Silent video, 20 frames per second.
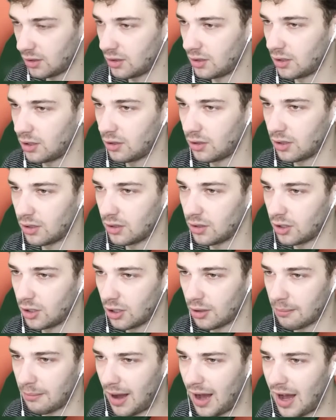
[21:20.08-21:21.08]
Your,
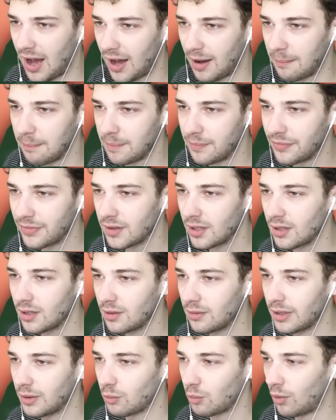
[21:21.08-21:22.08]
your mom?
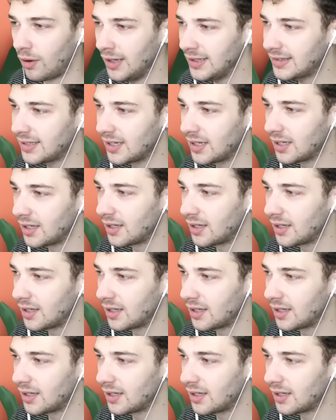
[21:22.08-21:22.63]
Wait, what?